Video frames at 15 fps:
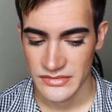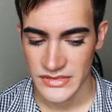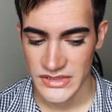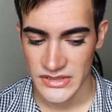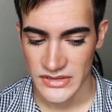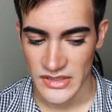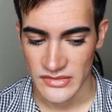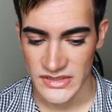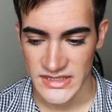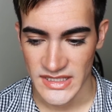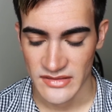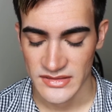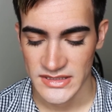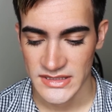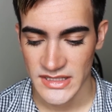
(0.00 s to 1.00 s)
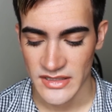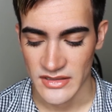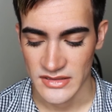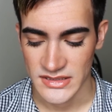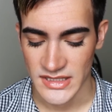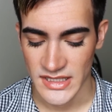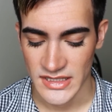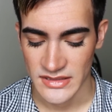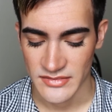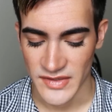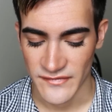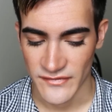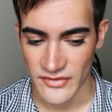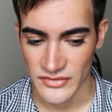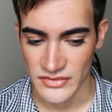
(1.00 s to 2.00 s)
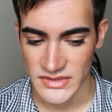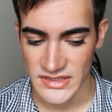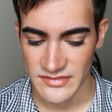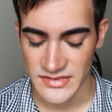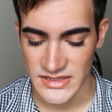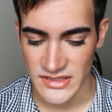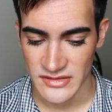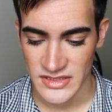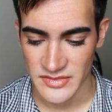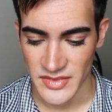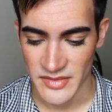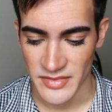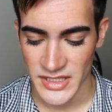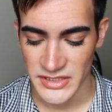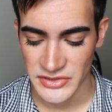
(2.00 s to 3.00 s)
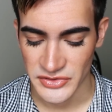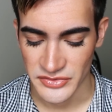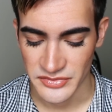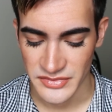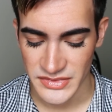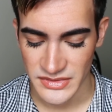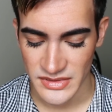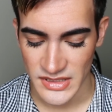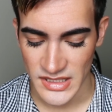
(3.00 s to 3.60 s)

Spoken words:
So I was downstairs, and my phone was upstairs in my bedroom,